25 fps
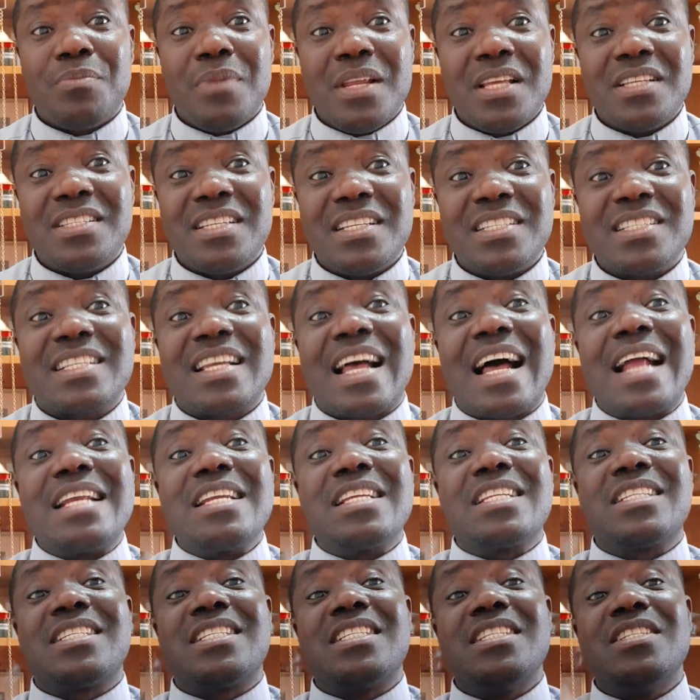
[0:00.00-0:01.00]
blessings
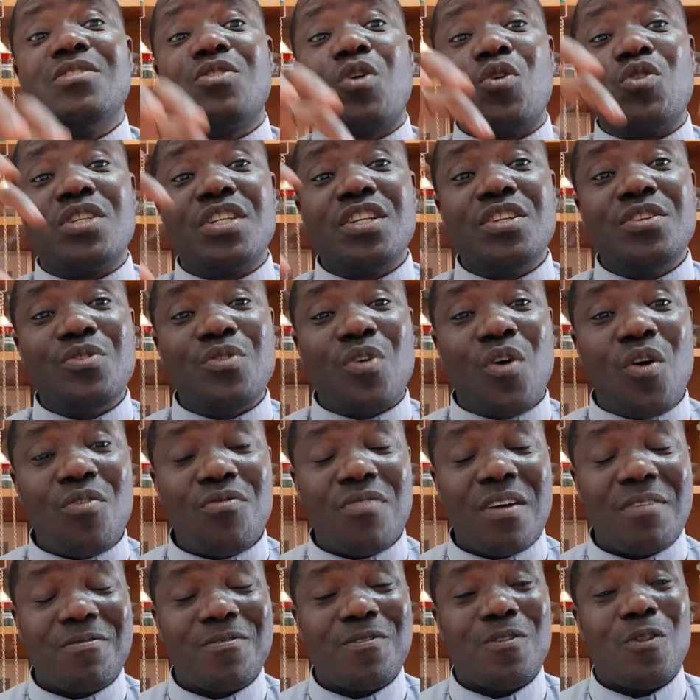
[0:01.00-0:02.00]
can still continue
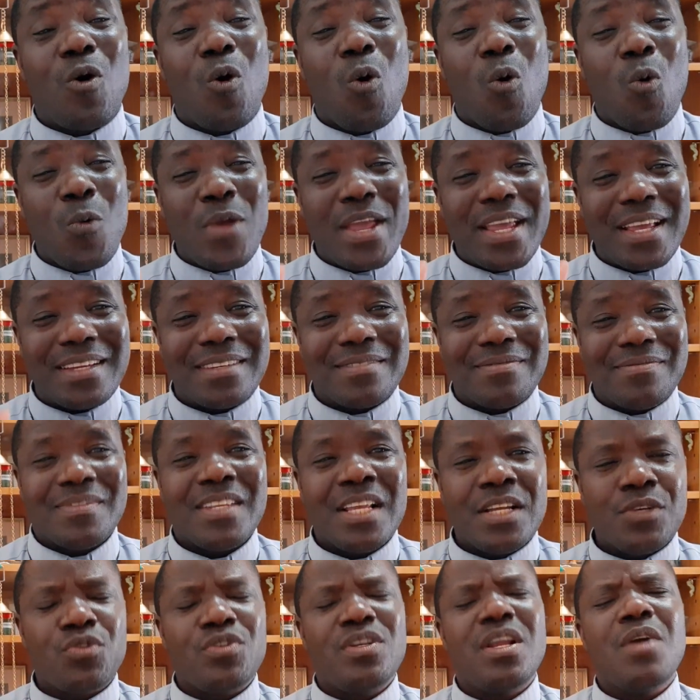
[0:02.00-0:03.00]
overflowing.
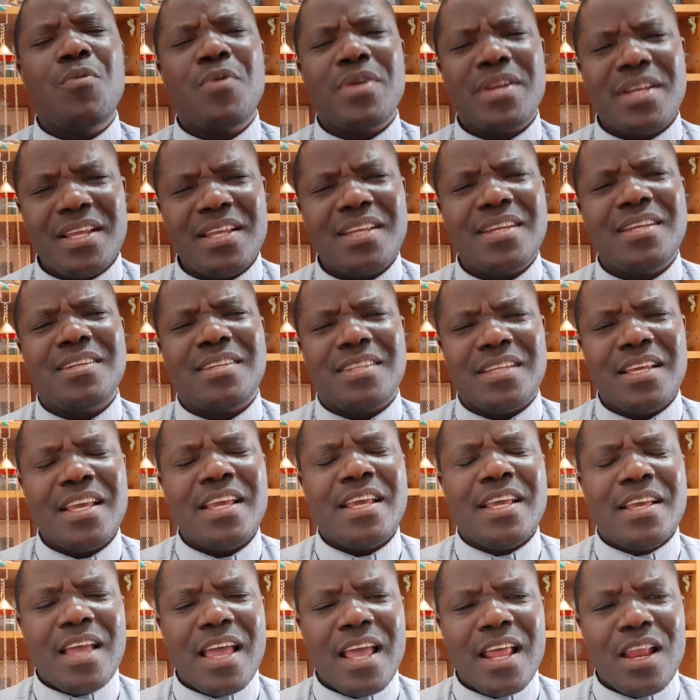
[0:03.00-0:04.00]
Today we need
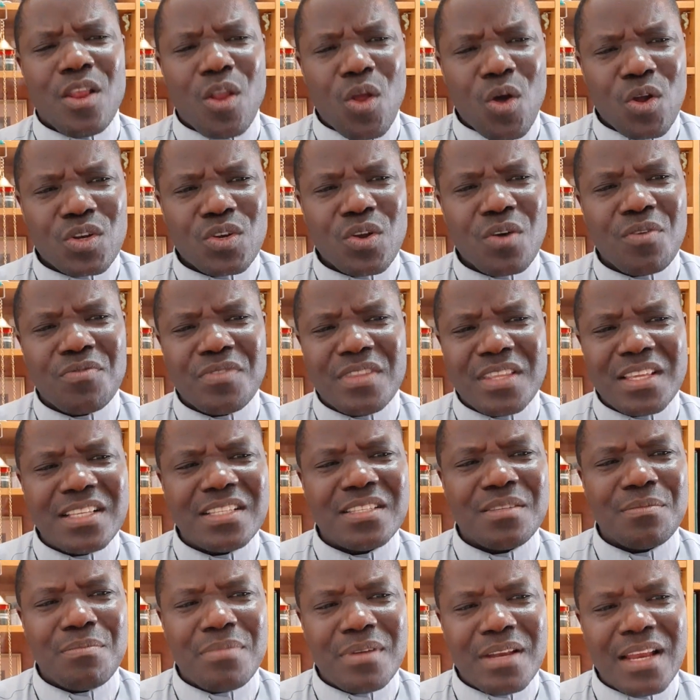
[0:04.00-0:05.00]
a lot of
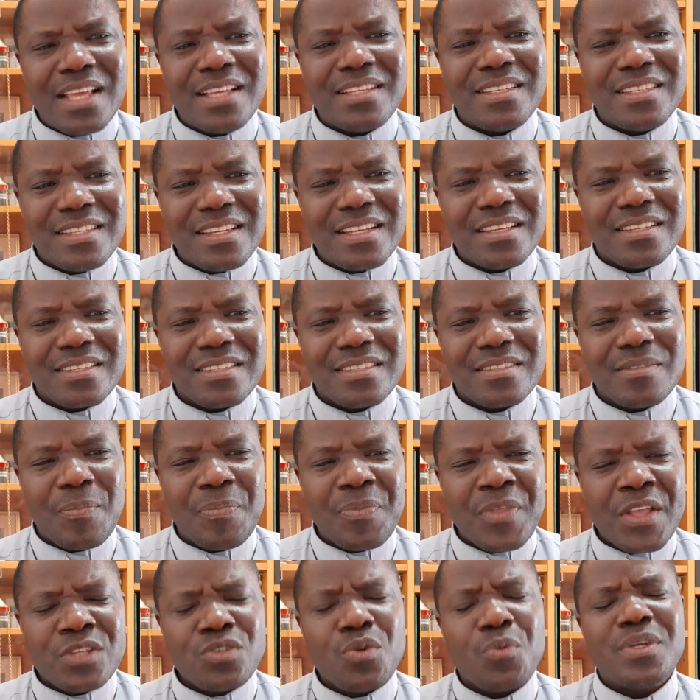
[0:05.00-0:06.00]
these blessings.
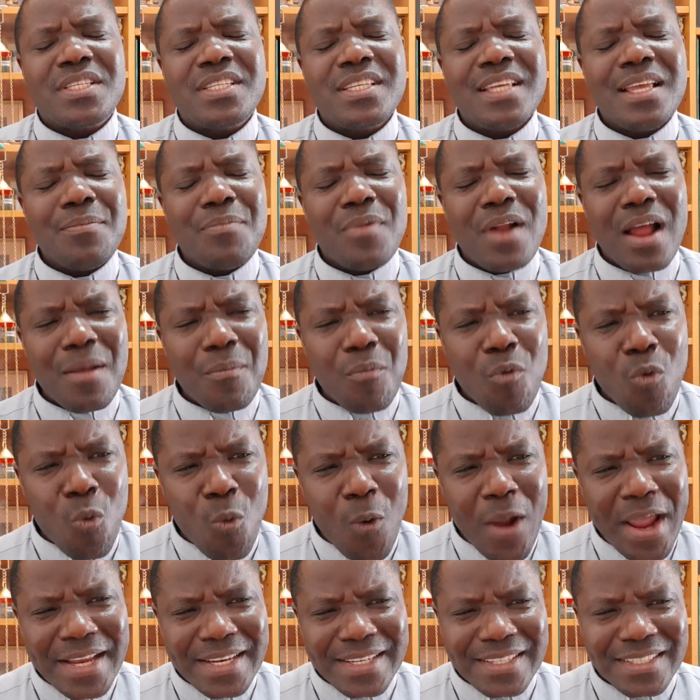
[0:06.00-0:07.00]
So we see
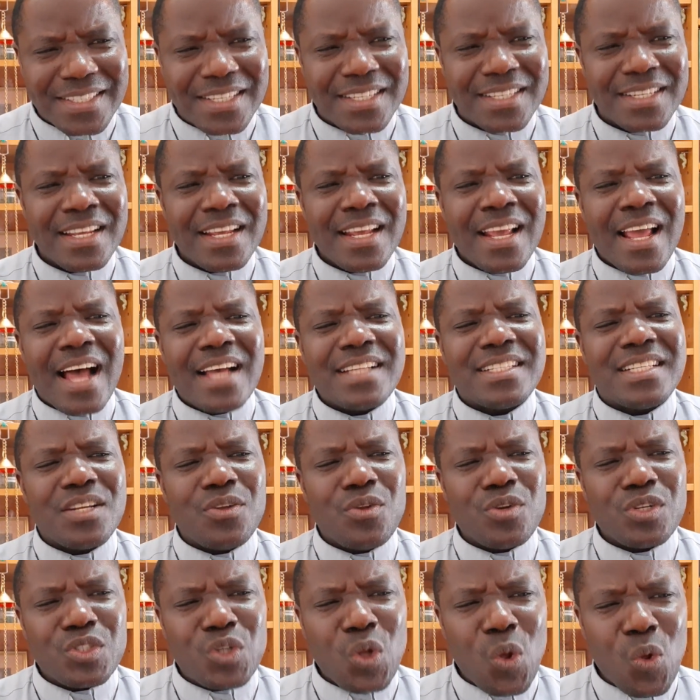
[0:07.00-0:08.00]
Abraham went as the
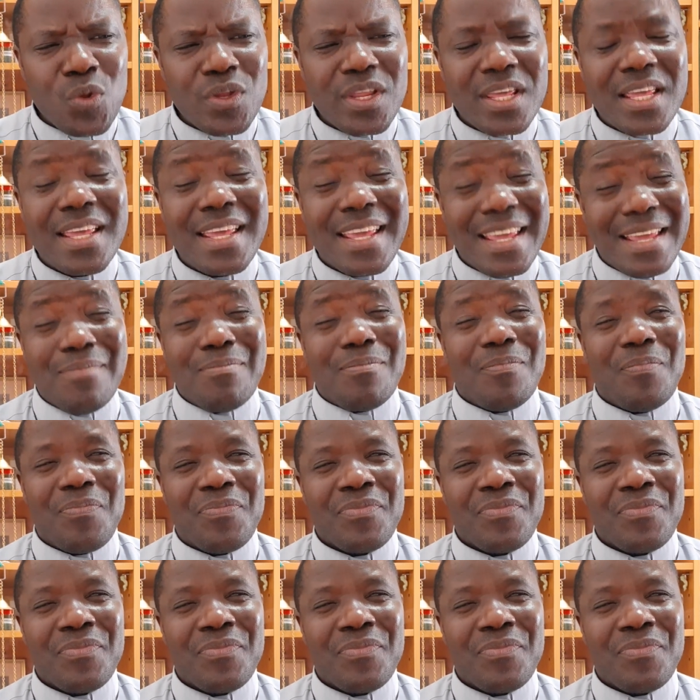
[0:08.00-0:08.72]
Lord told him.